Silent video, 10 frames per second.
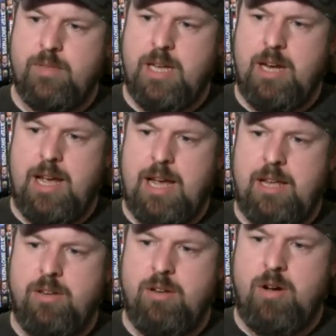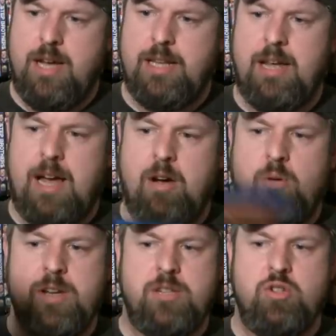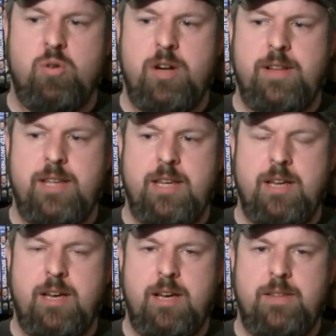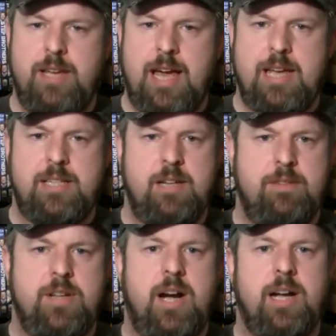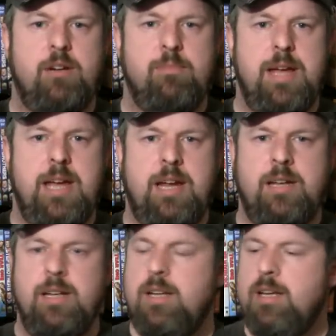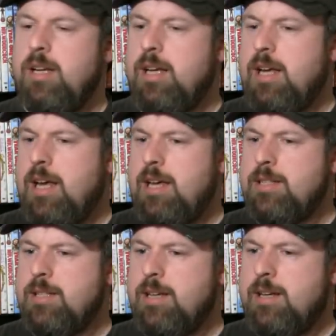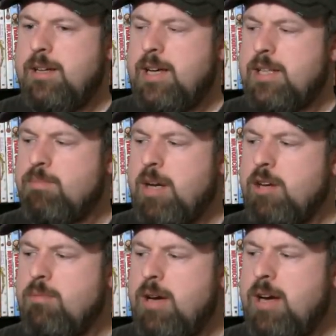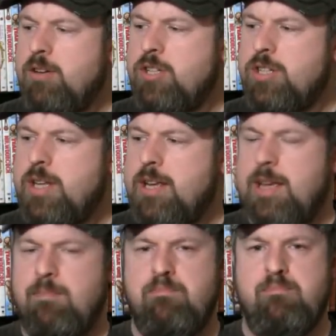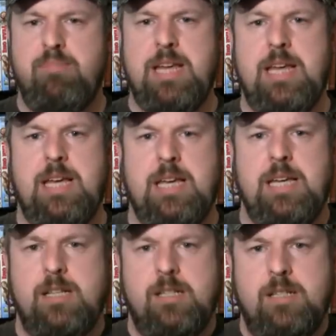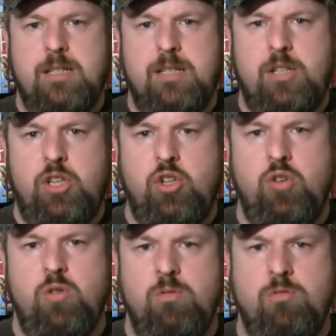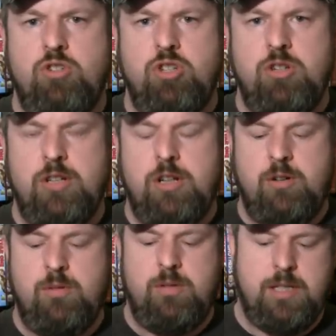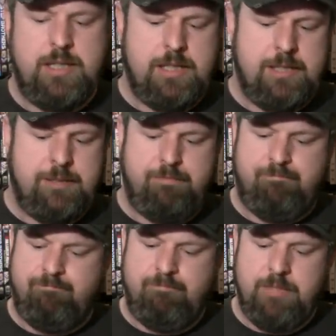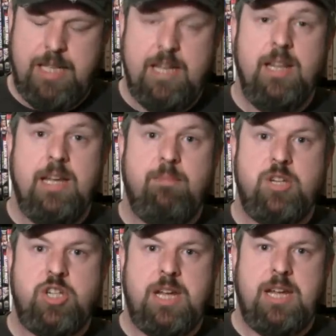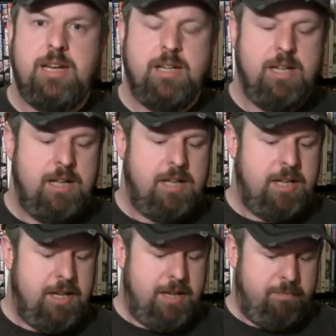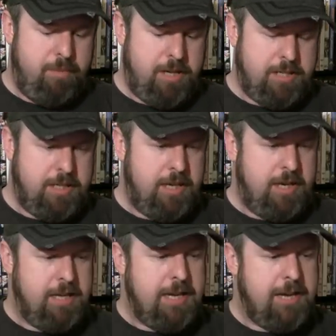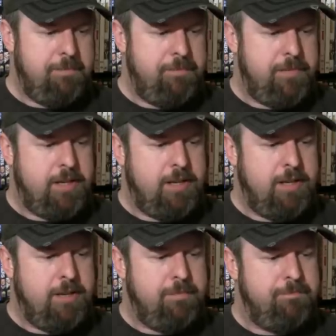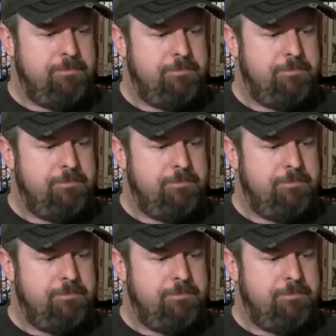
And I always enjoyed the casting of Tyler Mane as Michael Myers, just a big, huge, you know, killing machine. But yeah, I